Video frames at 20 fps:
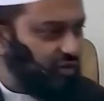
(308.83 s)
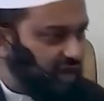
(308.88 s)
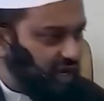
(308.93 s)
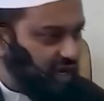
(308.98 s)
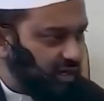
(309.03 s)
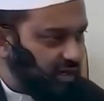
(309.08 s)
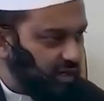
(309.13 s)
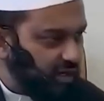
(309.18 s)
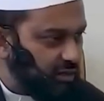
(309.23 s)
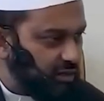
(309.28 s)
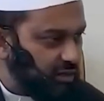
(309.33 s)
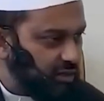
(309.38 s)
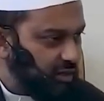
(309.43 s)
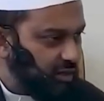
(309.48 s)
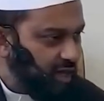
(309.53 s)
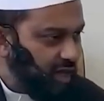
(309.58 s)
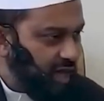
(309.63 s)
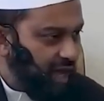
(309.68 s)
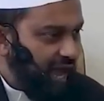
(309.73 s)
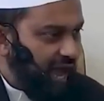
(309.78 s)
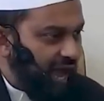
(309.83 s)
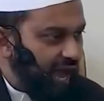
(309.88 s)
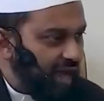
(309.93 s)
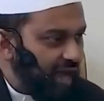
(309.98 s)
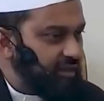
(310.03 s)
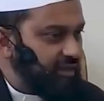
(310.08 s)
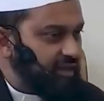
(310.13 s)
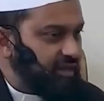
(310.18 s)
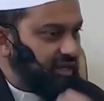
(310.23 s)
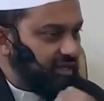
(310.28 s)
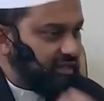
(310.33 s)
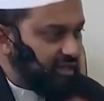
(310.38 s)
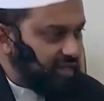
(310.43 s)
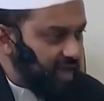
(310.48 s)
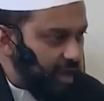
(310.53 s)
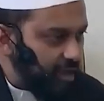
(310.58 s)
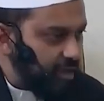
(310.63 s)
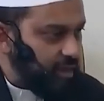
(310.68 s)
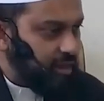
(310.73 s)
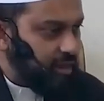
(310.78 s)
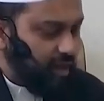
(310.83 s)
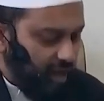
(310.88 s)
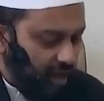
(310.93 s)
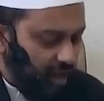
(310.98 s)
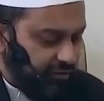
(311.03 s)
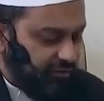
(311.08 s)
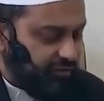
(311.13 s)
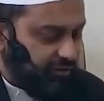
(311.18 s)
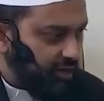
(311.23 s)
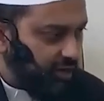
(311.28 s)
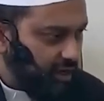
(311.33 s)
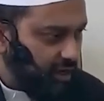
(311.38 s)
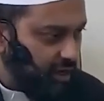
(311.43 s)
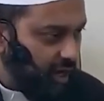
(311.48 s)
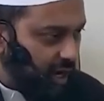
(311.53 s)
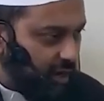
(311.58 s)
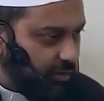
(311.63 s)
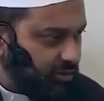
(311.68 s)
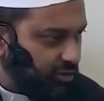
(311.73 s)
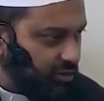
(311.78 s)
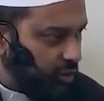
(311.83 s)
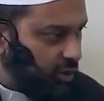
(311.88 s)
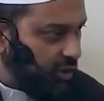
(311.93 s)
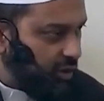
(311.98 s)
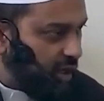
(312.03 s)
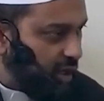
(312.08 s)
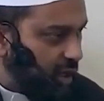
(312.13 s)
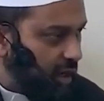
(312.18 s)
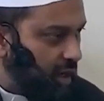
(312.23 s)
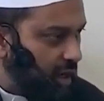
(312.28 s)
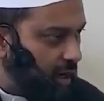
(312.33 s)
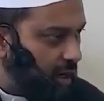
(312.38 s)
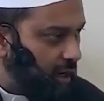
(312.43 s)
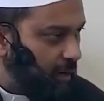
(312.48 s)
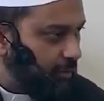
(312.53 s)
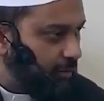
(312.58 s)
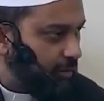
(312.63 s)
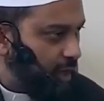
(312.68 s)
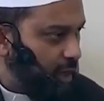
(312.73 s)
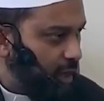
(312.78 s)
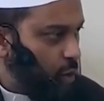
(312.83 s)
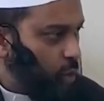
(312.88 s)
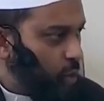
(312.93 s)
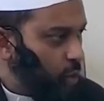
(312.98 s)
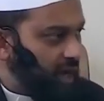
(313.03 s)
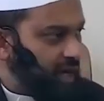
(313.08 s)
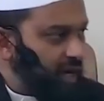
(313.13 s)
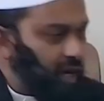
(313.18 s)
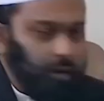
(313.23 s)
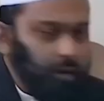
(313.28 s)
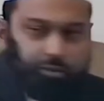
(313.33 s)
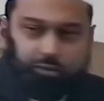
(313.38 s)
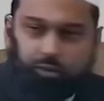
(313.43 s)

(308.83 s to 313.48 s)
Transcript: revealed at the death of Abdullah when